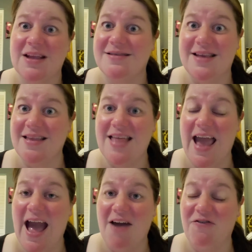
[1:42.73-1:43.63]
did they
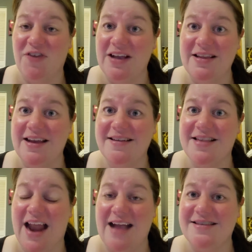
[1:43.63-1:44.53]
have feelings
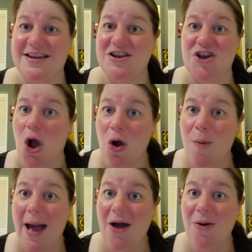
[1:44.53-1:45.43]
that I didn't know
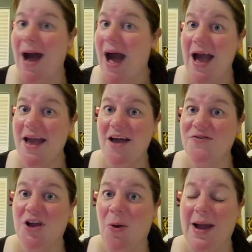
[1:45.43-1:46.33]
about? I have
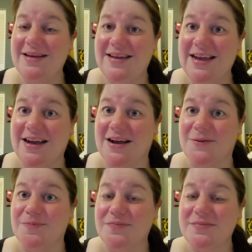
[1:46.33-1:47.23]
no
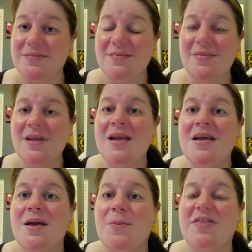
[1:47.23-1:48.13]
idea.
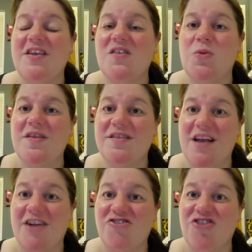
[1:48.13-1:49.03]
But this was
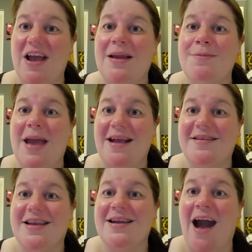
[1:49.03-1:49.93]
such an
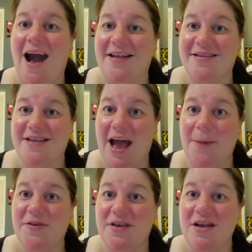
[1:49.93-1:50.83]
amazing
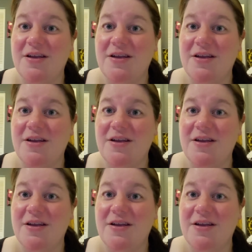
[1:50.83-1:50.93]
concept